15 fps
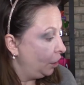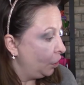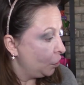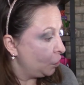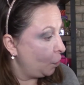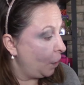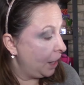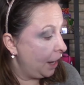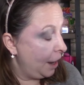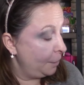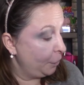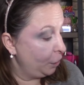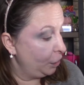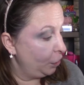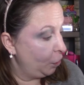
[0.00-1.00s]
So I am
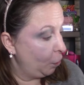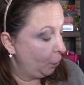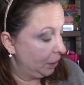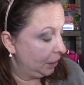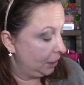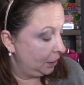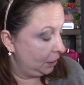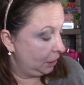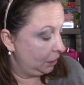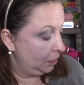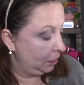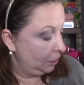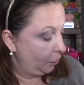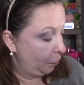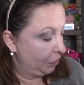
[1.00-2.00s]
going to go in
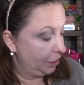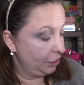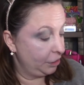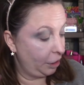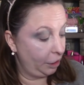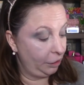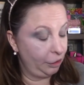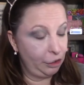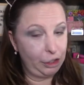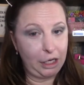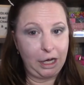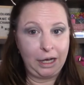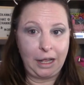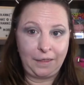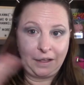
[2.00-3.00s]
with the darker
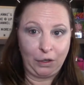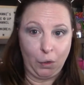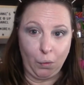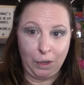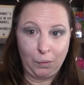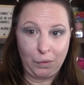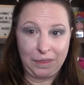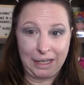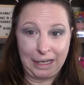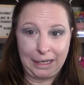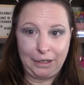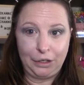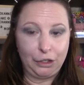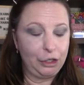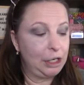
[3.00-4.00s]
shade and then go in with the
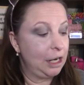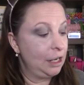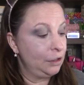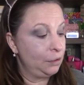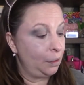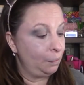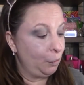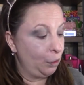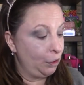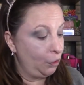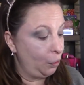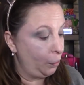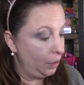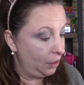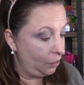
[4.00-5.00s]
lighter shade. So I'm going to
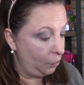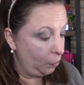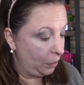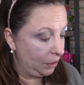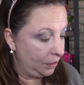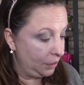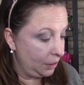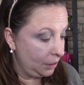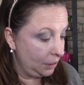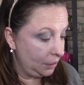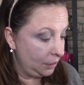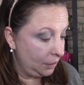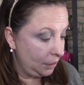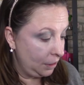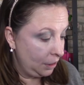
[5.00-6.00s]
go in with
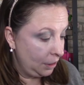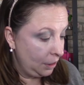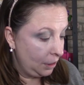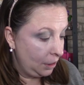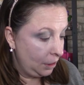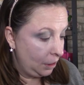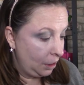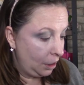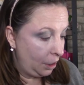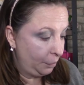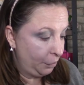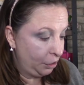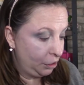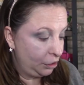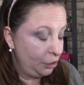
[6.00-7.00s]
this
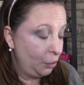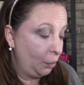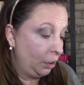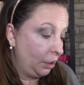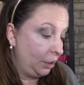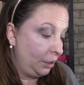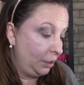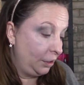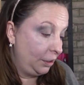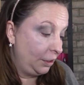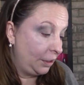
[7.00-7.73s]
up to snow good.